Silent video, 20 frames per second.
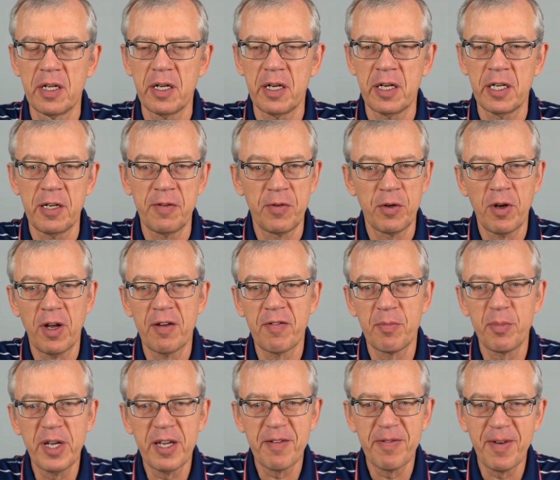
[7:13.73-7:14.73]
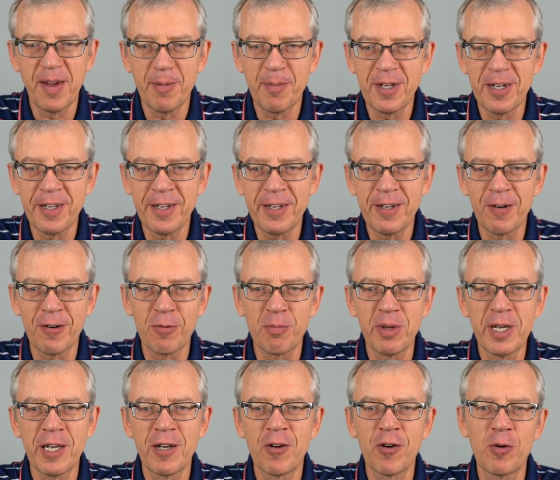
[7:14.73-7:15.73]
And if you have big family or
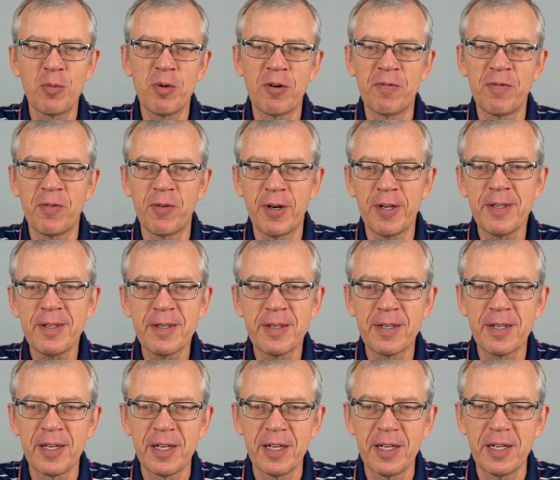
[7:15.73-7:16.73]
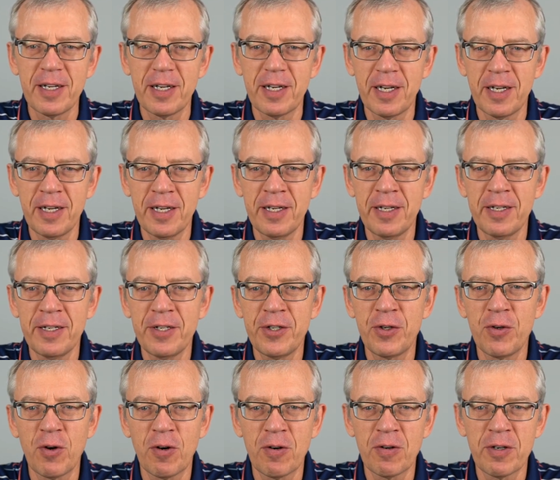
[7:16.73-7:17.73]
big group of friends and
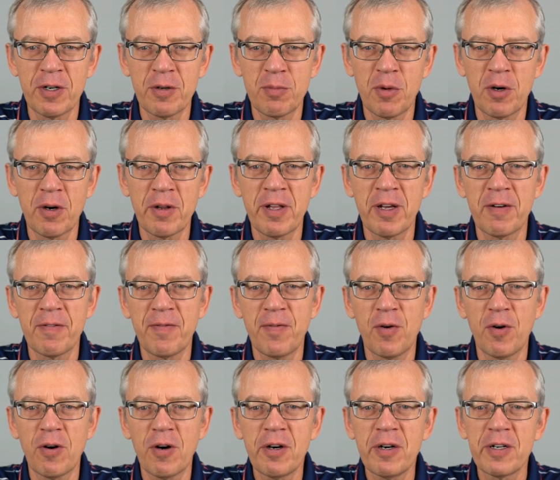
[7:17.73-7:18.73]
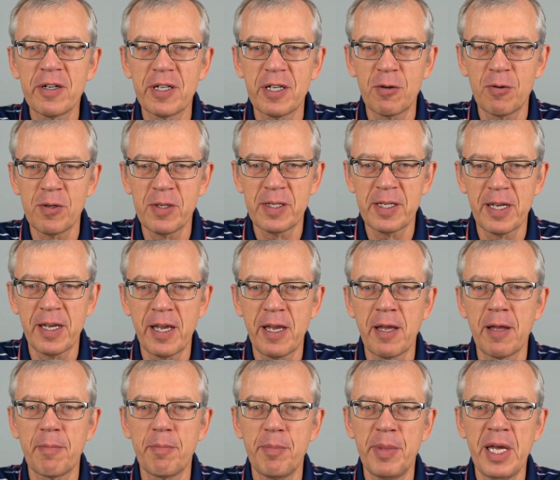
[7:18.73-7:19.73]
you order more than 4, you will
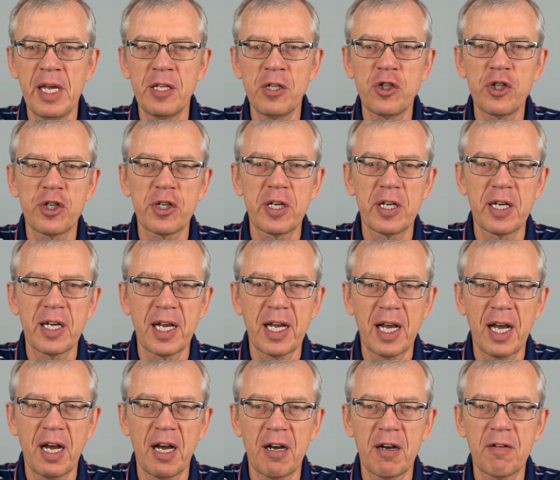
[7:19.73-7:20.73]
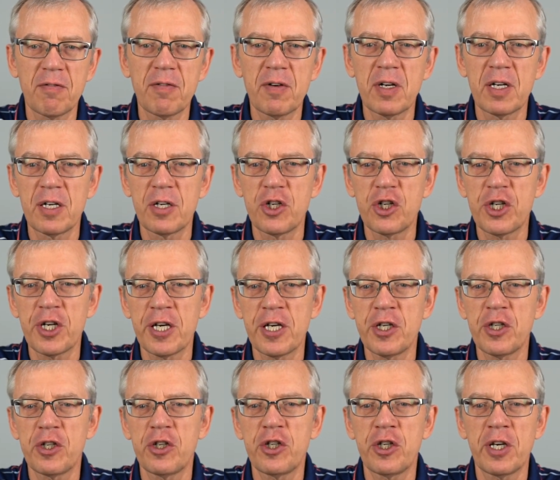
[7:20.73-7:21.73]
say 5 kaw,
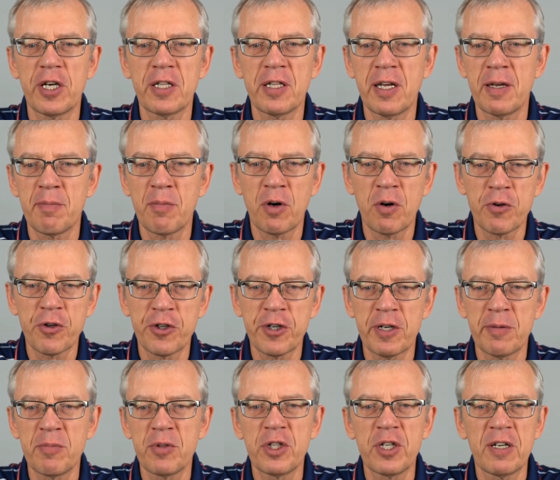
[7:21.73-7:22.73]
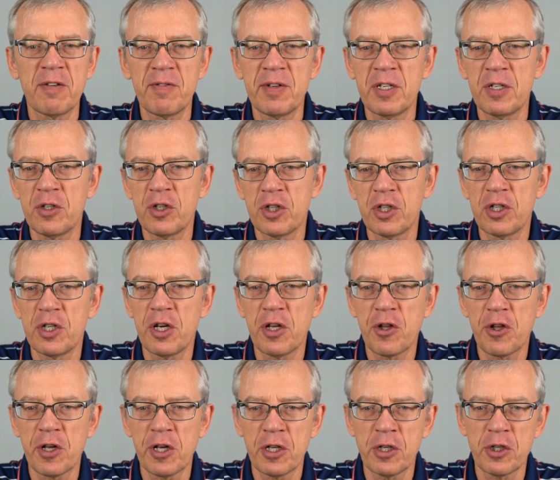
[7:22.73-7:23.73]
6, 7, 8, 9,
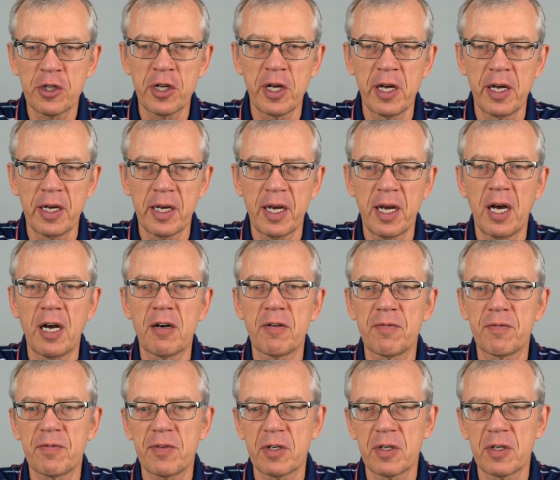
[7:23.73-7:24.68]
10 kaw.